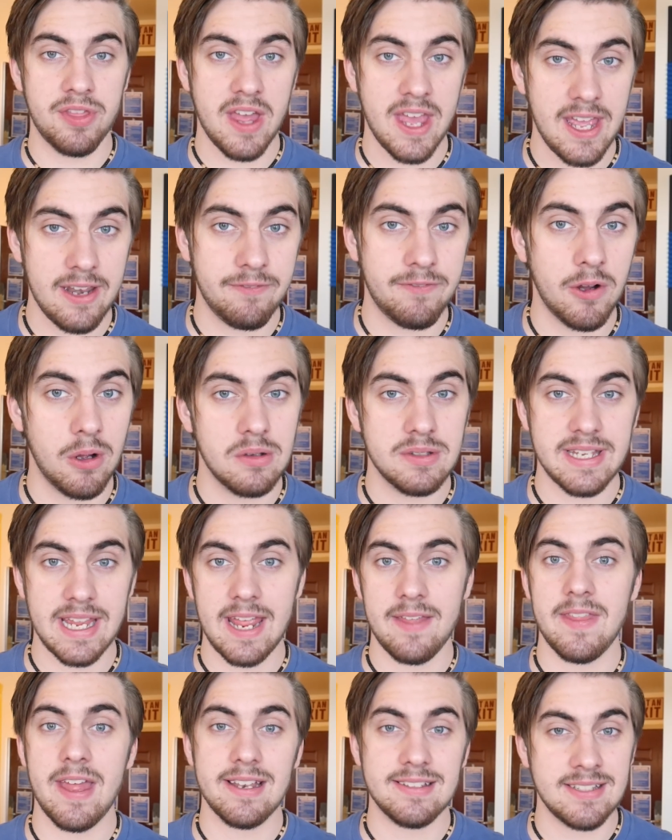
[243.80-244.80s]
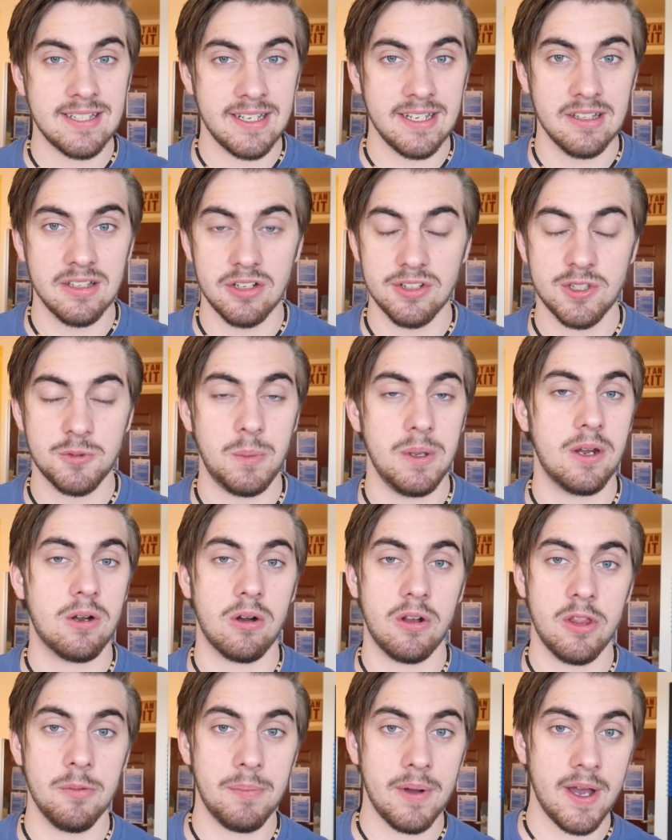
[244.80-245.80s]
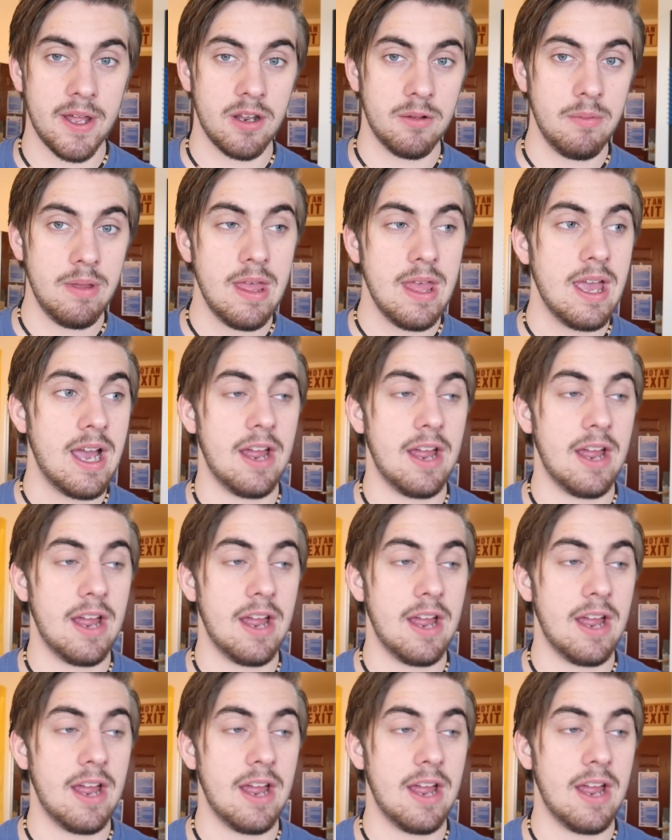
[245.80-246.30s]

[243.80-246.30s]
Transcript: the headphones and that tinny little speaker on the bottom.